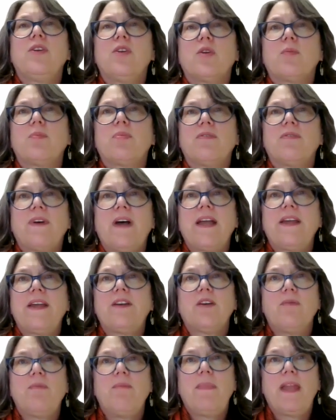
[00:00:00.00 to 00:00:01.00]
Your
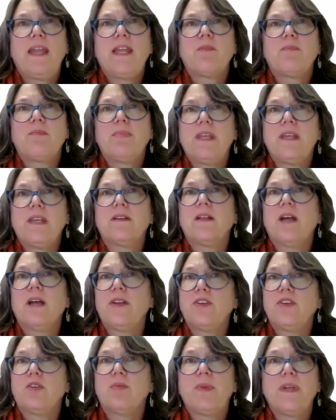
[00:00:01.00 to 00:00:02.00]
provider may appeal
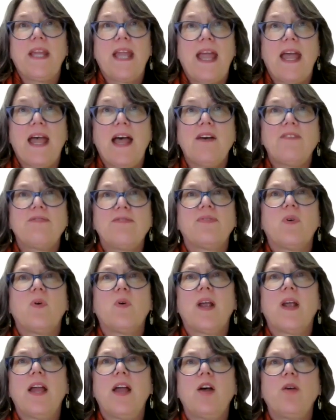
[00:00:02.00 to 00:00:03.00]
on your behalf
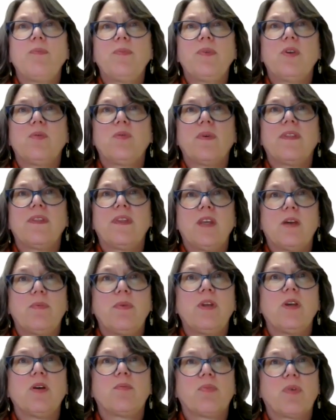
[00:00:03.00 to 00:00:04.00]
or help you with the
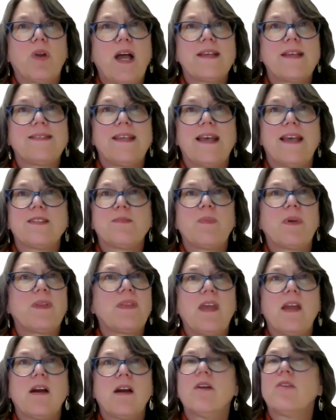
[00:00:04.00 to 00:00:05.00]
appeal process,
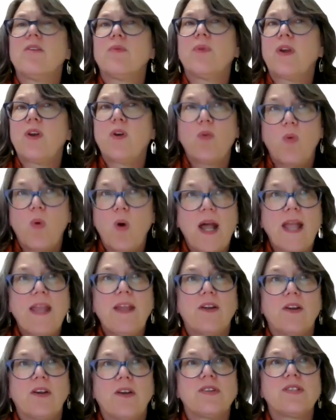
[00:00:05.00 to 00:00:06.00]
but they aren't
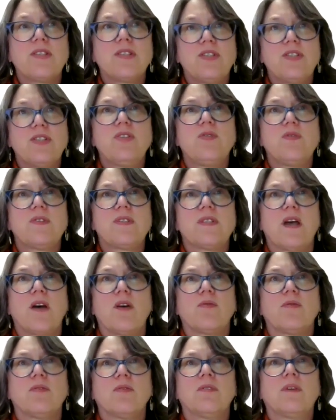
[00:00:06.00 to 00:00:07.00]
required to do
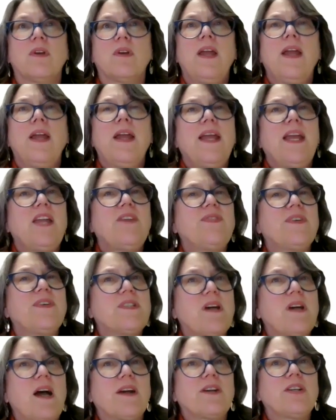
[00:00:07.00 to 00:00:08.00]
so. If a
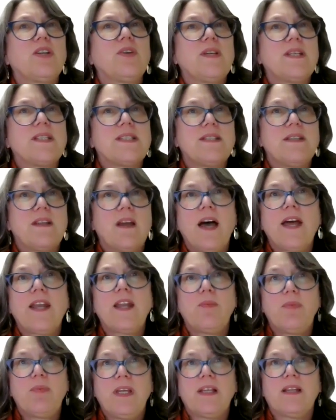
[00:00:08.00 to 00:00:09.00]
doctor is not
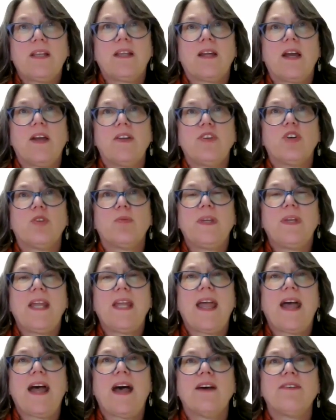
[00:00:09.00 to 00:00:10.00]
appealing on your
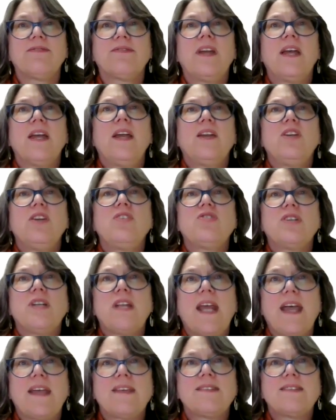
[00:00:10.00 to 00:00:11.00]
behalf, you
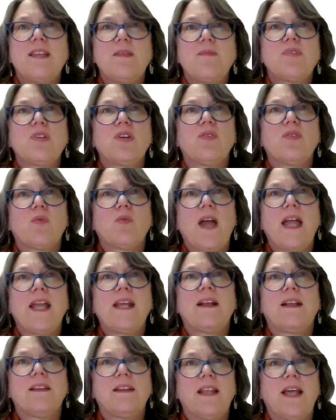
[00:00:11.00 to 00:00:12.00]
should ask them to
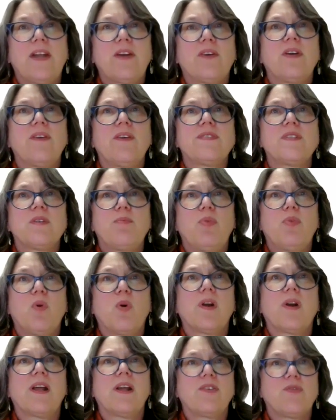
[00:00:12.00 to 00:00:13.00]
write a letter of
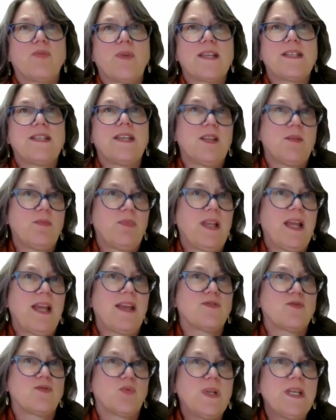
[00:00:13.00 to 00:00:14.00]
support addressing the
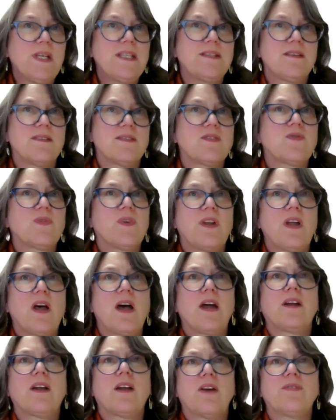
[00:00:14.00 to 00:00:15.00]
plan's reasons for
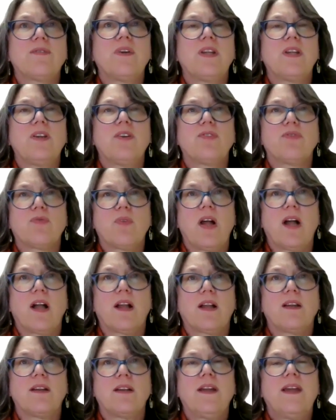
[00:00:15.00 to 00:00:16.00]
not covering your
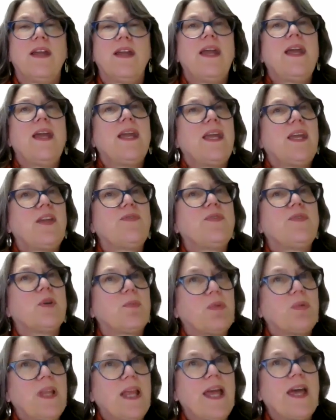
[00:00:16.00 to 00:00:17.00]
drug. If
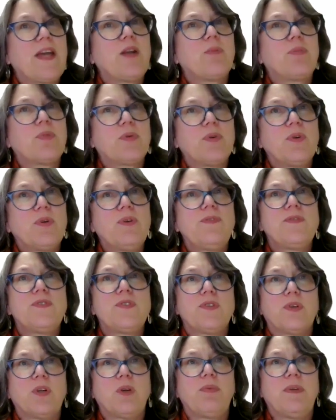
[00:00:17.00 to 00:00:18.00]
your plan approves
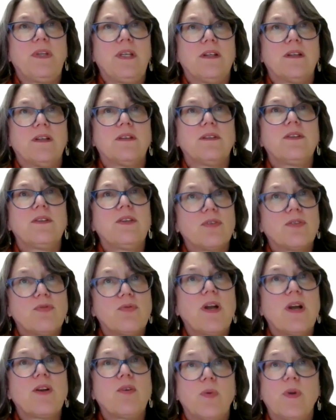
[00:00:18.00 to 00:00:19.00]
your appeal, your
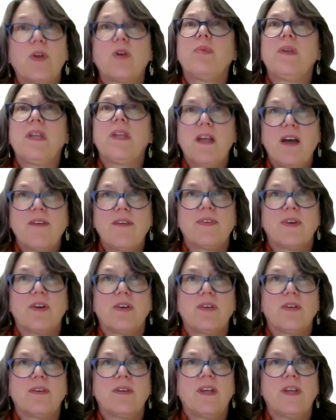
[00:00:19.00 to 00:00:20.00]
drug will be
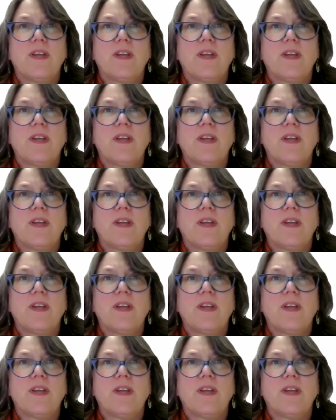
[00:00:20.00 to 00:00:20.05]
covered.